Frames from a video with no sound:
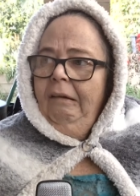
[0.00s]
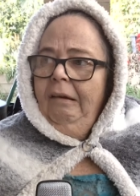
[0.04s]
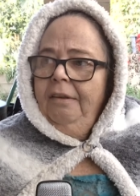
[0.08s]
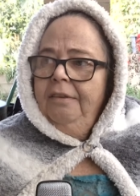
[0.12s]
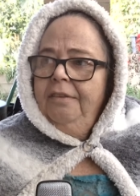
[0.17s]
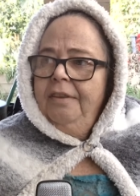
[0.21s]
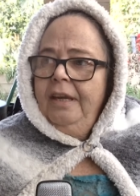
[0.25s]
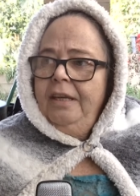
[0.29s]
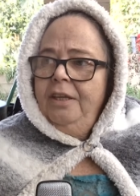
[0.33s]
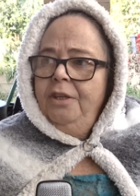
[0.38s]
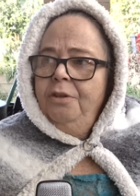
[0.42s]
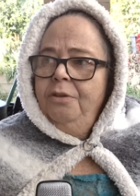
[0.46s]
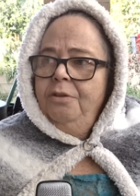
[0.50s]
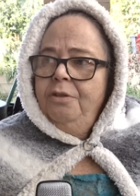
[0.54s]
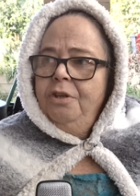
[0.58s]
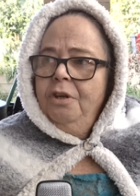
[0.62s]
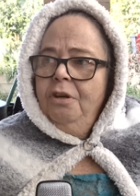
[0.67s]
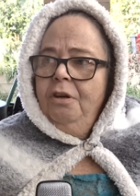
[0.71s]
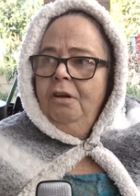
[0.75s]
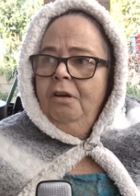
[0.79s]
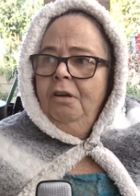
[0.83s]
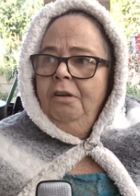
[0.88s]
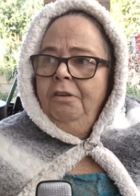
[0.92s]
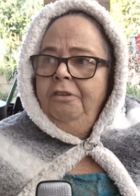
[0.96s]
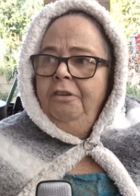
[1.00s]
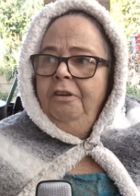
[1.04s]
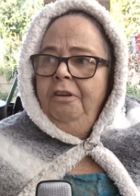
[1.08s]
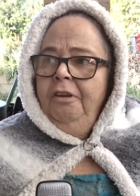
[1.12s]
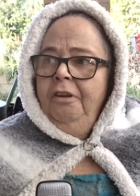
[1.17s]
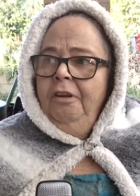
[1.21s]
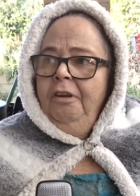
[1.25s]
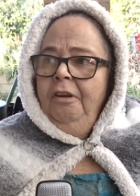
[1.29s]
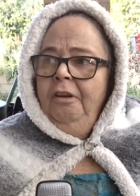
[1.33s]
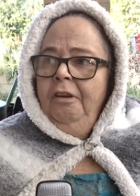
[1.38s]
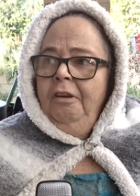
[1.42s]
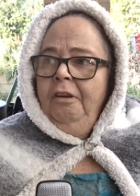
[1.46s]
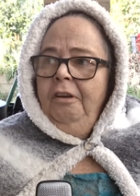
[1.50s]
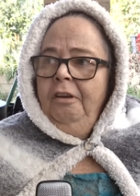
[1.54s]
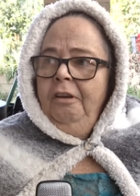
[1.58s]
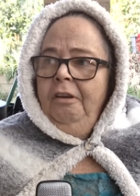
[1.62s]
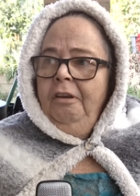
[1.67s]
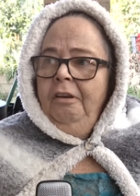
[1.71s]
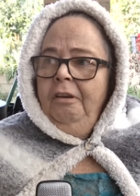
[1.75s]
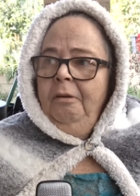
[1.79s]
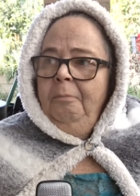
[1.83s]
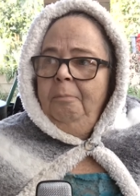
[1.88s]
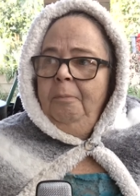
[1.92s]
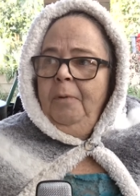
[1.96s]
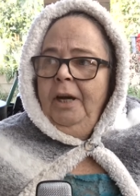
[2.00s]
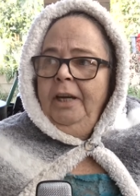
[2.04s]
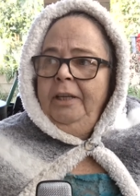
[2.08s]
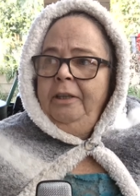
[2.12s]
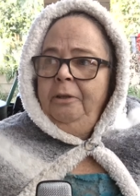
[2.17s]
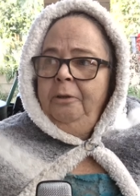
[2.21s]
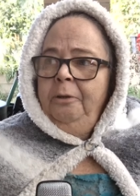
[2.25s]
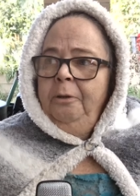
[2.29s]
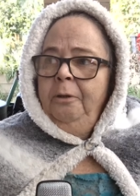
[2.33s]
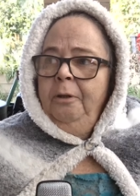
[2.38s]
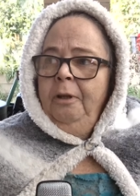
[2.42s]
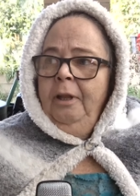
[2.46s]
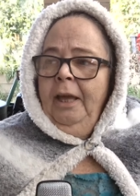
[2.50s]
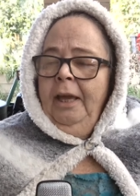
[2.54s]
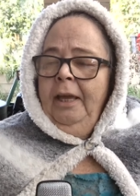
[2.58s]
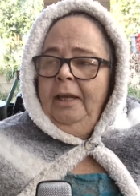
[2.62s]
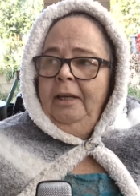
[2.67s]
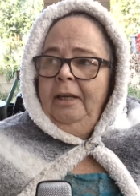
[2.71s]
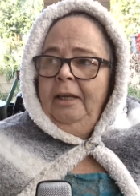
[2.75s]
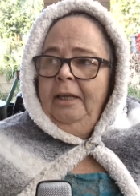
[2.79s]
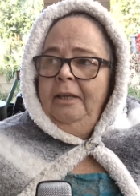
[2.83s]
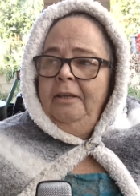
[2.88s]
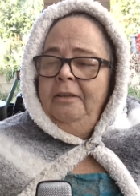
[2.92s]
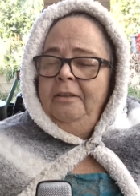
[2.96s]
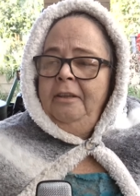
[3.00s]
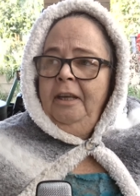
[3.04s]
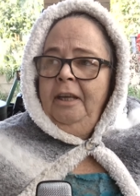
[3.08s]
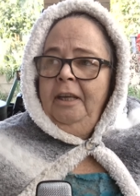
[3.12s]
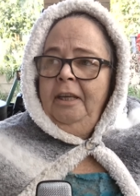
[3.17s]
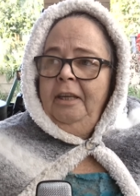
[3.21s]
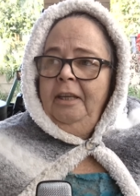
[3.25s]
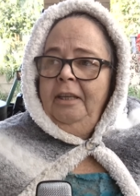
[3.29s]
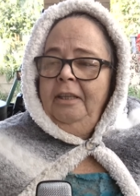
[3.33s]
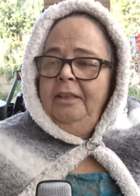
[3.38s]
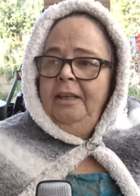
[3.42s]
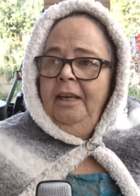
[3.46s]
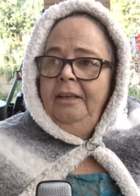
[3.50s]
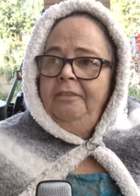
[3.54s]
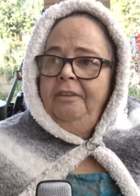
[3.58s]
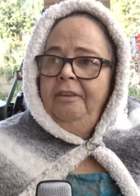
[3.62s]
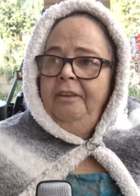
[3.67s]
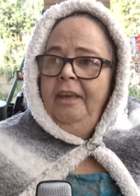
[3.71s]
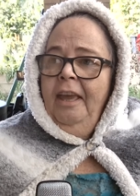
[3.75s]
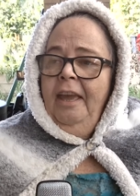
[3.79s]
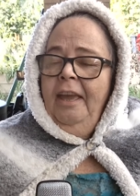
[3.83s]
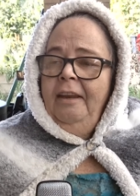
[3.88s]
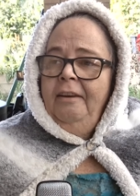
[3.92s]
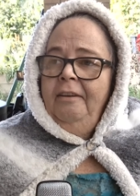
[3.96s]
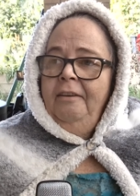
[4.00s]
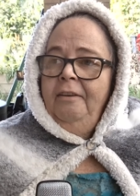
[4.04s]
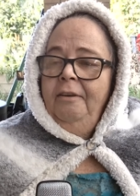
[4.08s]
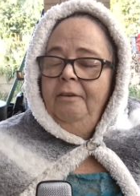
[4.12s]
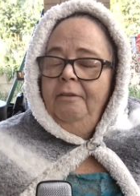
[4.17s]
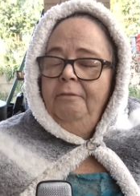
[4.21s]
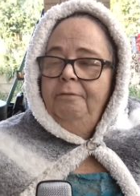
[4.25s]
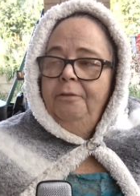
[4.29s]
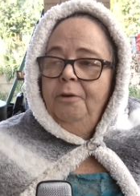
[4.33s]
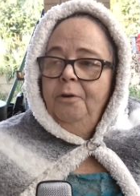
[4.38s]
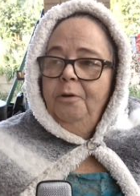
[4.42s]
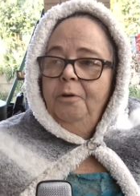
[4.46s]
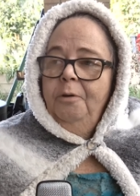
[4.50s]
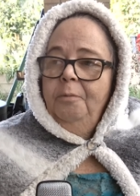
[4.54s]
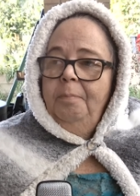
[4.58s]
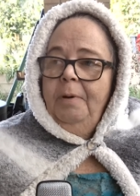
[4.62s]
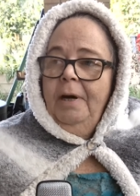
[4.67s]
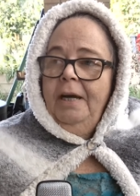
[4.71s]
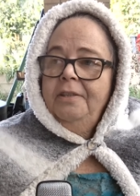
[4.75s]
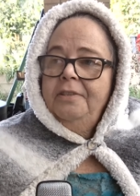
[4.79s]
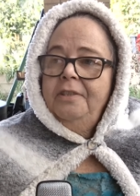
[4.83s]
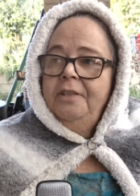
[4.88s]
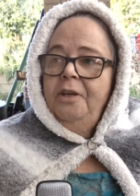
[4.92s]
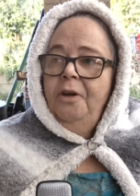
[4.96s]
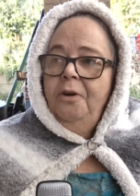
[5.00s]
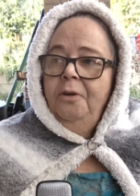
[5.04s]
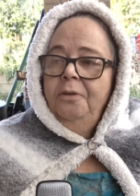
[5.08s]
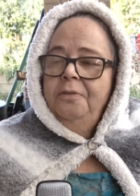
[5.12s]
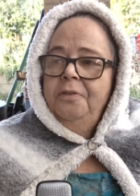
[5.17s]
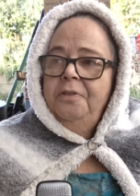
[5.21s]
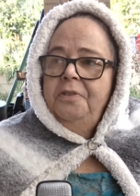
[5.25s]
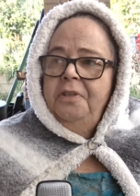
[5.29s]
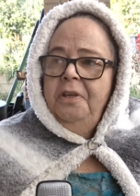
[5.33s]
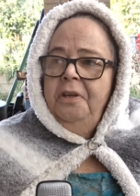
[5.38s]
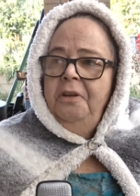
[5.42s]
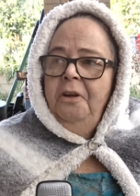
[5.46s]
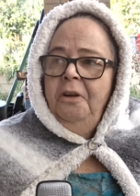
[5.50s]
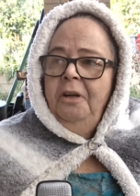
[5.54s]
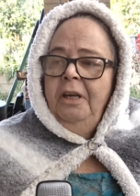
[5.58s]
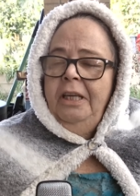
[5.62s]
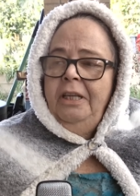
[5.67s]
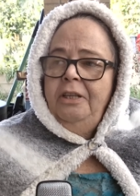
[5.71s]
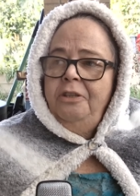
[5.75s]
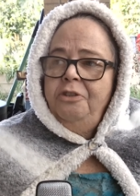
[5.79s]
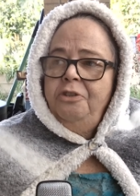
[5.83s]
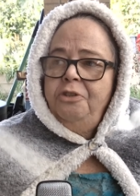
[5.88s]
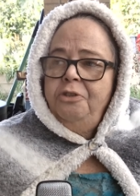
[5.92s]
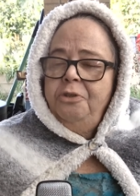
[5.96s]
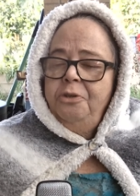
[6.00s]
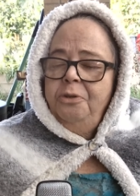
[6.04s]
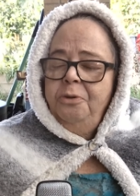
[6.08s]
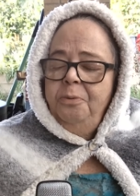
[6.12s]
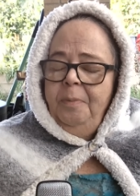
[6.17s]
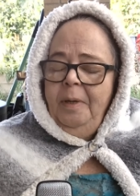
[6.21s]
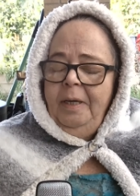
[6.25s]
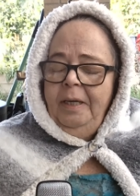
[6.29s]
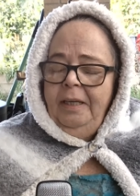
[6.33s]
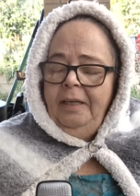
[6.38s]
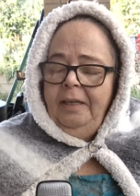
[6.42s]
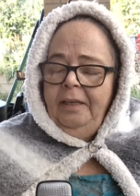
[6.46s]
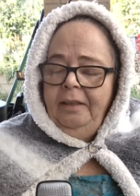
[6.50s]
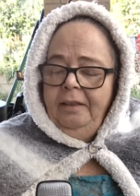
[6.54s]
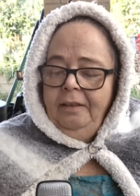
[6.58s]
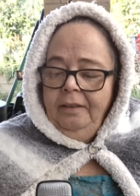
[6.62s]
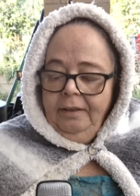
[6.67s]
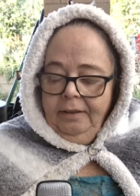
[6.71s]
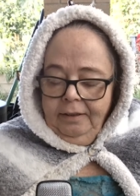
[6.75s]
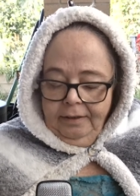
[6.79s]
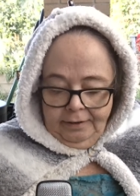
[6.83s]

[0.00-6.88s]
Thank you, Todd, Michael, and Lindy, yet again for passing on the knowledge to me.